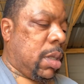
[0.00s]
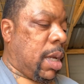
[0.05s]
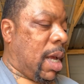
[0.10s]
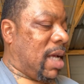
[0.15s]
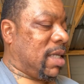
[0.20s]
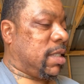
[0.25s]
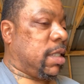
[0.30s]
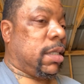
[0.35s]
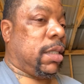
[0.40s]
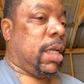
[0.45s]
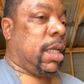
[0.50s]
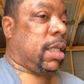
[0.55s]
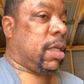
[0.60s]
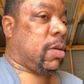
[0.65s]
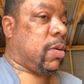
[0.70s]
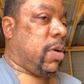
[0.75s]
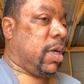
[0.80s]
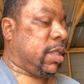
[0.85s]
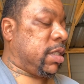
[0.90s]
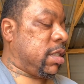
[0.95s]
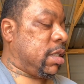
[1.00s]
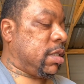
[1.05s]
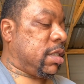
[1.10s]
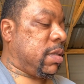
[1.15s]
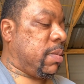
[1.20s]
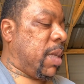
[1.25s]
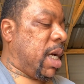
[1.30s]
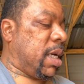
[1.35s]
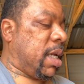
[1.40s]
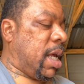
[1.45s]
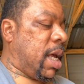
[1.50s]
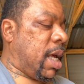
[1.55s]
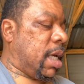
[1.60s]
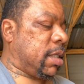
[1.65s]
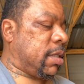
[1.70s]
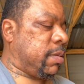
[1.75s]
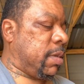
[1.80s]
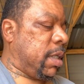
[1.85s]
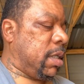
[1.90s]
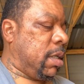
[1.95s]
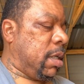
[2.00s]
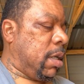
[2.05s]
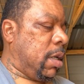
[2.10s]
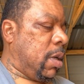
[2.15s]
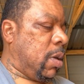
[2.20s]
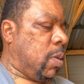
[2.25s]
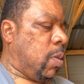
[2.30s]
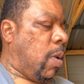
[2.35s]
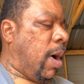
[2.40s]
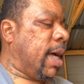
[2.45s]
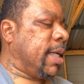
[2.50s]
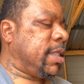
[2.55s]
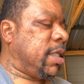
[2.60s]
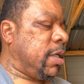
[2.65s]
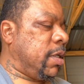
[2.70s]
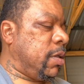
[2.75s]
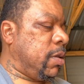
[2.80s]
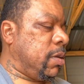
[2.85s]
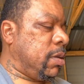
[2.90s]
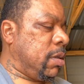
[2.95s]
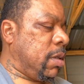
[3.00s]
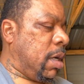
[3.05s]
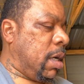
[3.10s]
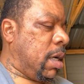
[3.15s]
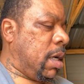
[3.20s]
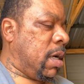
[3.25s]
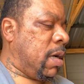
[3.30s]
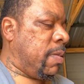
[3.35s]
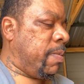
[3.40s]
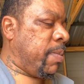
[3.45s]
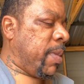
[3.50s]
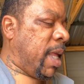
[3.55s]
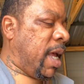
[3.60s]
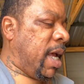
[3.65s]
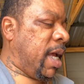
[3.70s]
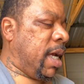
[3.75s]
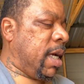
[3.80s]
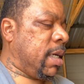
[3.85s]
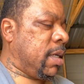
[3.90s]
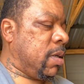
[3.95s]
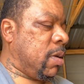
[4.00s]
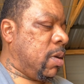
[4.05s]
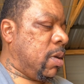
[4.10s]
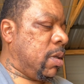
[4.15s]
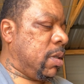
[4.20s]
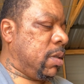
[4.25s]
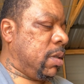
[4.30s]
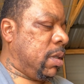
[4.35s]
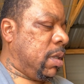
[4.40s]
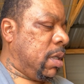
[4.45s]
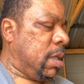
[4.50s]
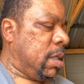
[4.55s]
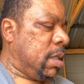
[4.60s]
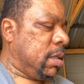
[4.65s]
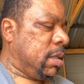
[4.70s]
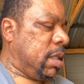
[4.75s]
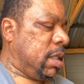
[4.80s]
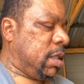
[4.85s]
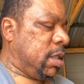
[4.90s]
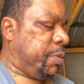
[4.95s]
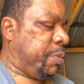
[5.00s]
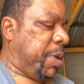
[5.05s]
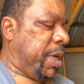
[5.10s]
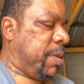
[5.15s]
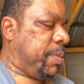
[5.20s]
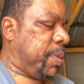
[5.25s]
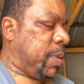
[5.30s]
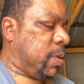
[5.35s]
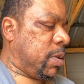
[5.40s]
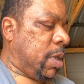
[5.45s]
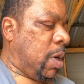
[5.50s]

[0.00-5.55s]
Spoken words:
That's another question somebody asked me. Why do you hating on these people?